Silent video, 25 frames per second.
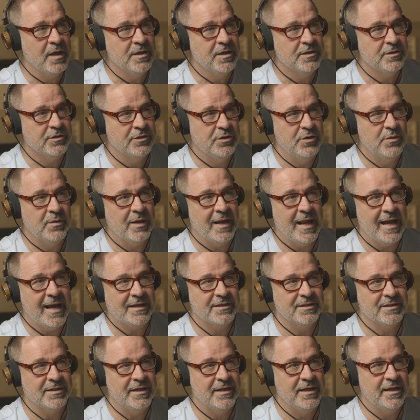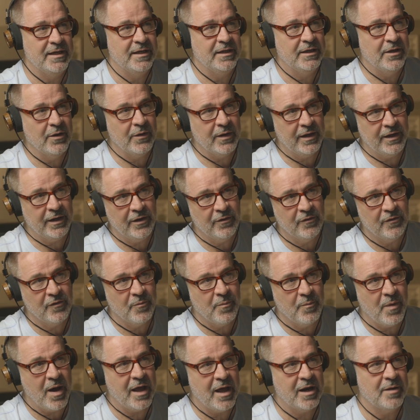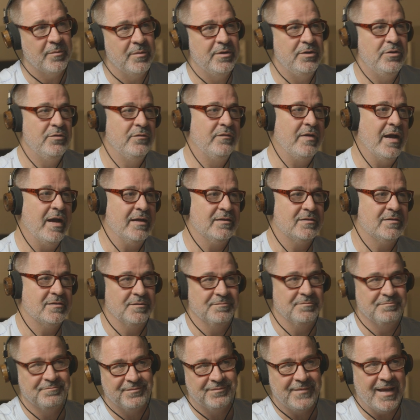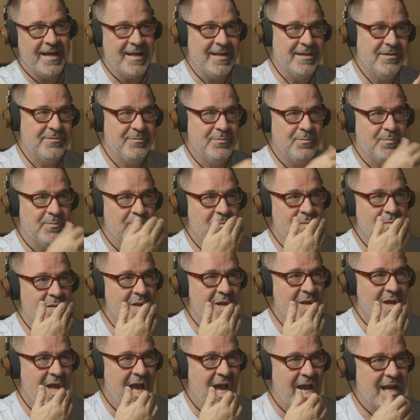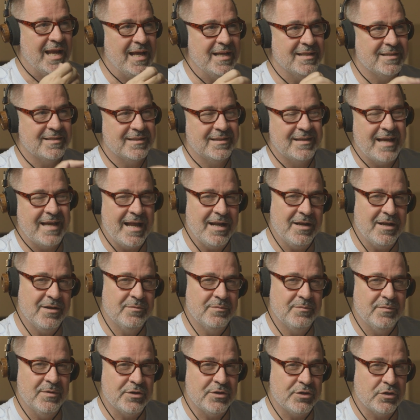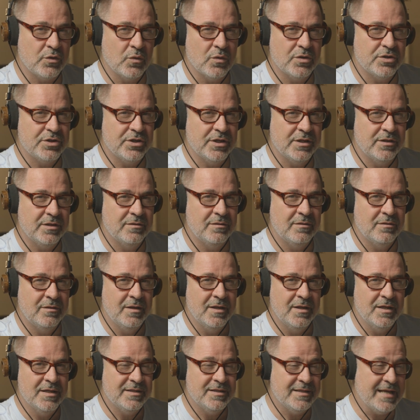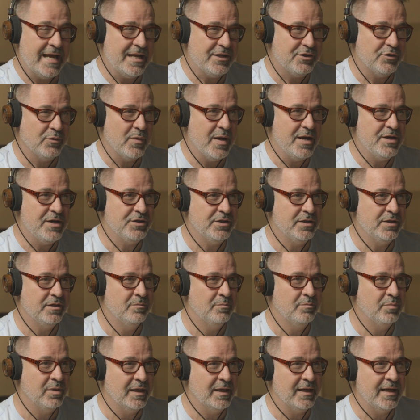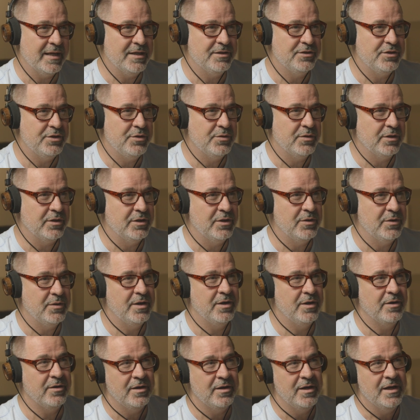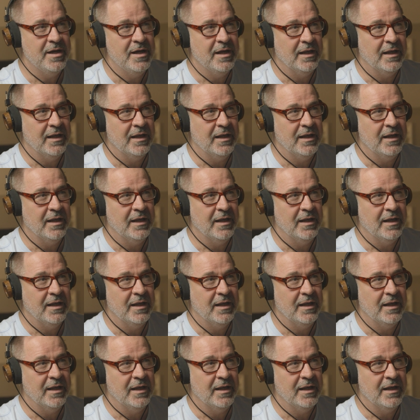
So you can actually go down here to the bottom and you've got some kind of distortion, saturation plugins that you can do here.